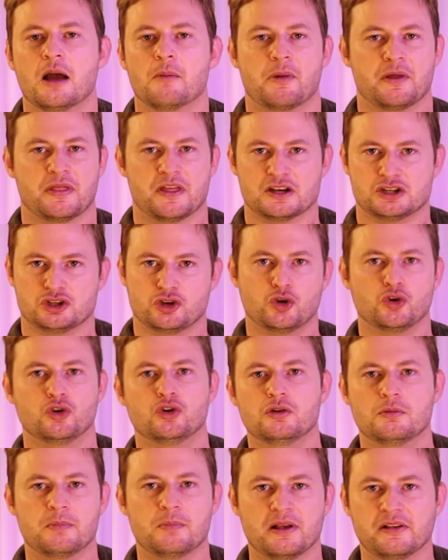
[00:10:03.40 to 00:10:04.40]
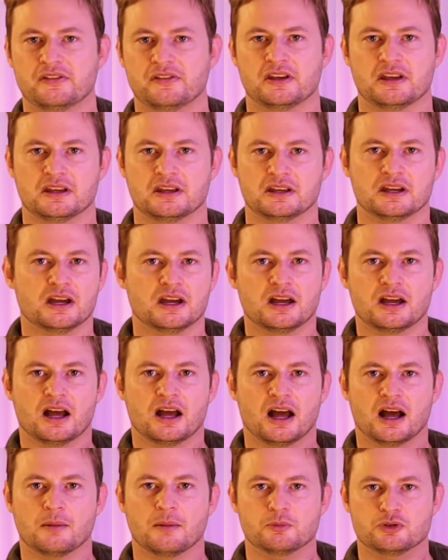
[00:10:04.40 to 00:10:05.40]
but they're too busy
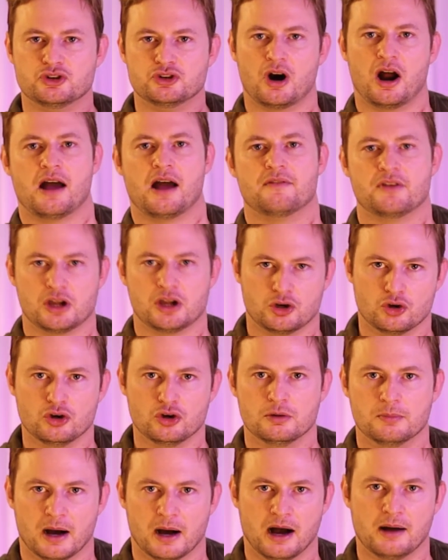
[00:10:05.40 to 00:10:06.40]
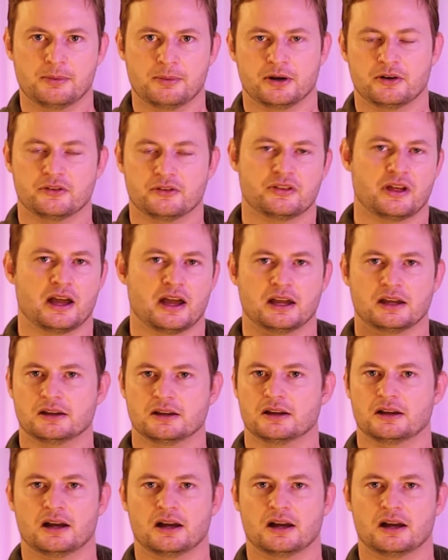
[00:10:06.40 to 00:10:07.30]
driving an Uber because they